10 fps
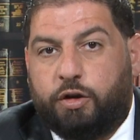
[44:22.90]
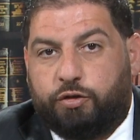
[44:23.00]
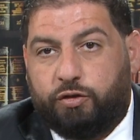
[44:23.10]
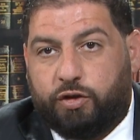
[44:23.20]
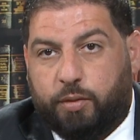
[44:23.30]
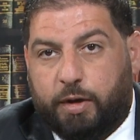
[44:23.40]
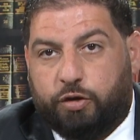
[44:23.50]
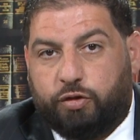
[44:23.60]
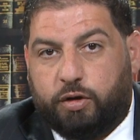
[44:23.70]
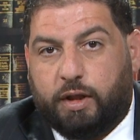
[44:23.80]
just to
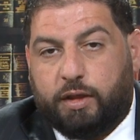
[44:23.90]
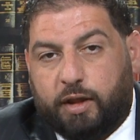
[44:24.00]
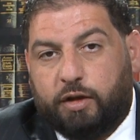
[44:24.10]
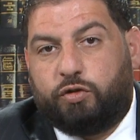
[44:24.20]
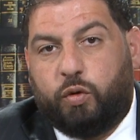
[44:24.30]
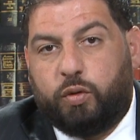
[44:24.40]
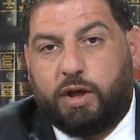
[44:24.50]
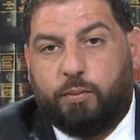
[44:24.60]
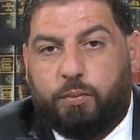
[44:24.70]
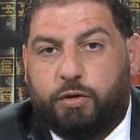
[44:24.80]
make sure that things don't
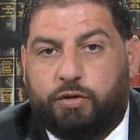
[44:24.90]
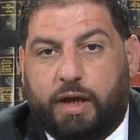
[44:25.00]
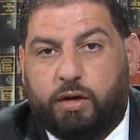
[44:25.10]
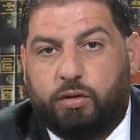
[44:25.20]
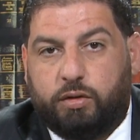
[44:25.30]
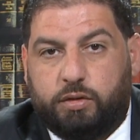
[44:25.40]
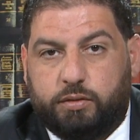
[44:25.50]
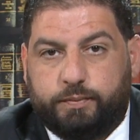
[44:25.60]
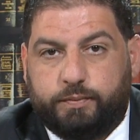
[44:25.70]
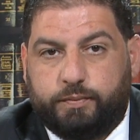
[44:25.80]
get mishandled.
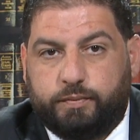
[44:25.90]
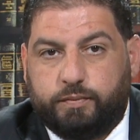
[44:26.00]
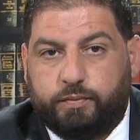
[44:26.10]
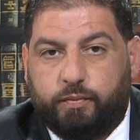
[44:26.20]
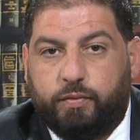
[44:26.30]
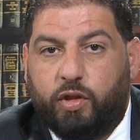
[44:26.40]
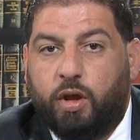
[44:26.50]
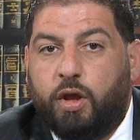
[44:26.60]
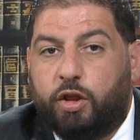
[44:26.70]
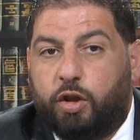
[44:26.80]

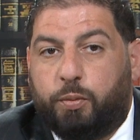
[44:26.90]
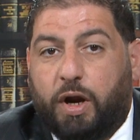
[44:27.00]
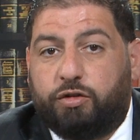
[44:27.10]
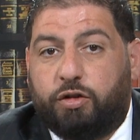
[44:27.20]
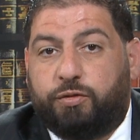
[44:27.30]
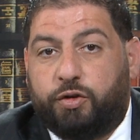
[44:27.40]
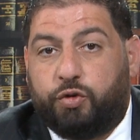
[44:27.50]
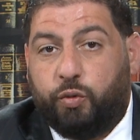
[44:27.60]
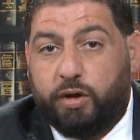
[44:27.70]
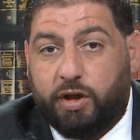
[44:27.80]
The process for
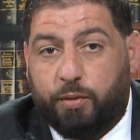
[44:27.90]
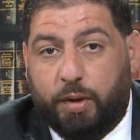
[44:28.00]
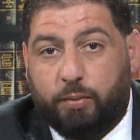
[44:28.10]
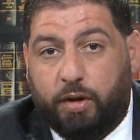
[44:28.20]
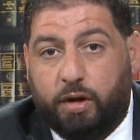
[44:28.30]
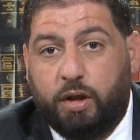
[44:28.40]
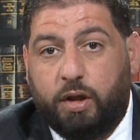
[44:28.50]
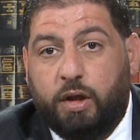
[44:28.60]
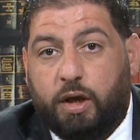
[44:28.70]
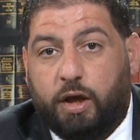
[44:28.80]
doing an abatement
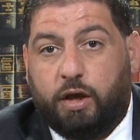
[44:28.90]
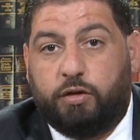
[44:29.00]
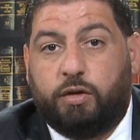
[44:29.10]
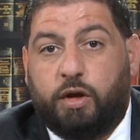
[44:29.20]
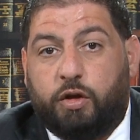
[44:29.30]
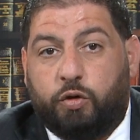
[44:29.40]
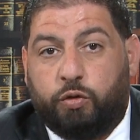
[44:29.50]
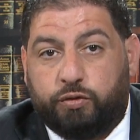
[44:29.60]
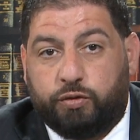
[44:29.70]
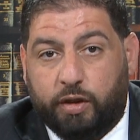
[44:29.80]
is
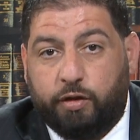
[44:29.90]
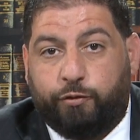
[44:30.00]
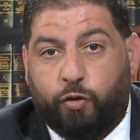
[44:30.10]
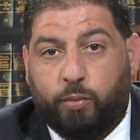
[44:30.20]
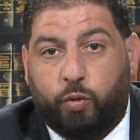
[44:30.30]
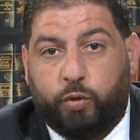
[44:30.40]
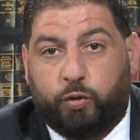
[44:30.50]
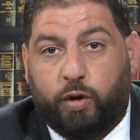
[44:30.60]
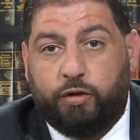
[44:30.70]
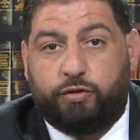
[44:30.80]
you send the formal
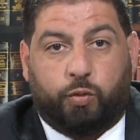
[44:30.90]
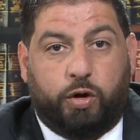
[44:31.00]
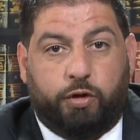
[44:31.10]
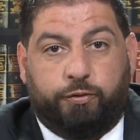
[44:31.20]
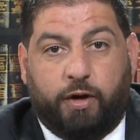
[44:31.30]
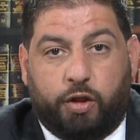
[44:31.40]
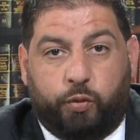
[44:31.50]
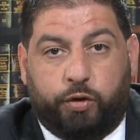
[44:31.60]
request to where you file the